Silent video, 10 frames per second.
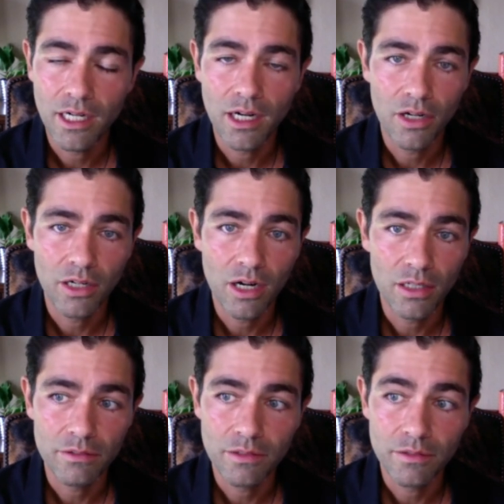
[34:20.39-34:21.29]
are
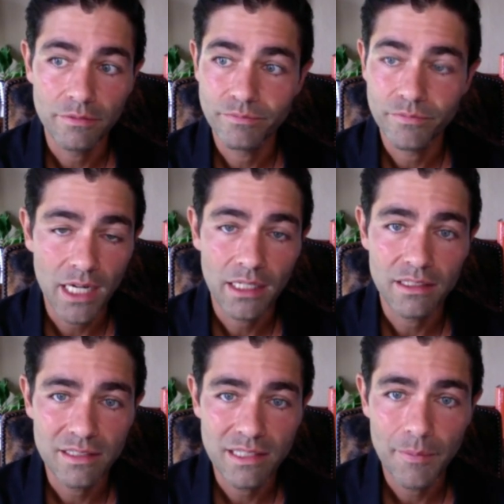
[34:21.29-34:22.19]
are not going to
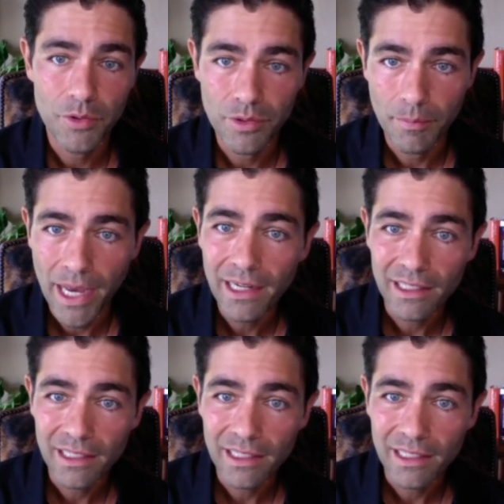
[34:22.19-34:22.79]
stab you in the back,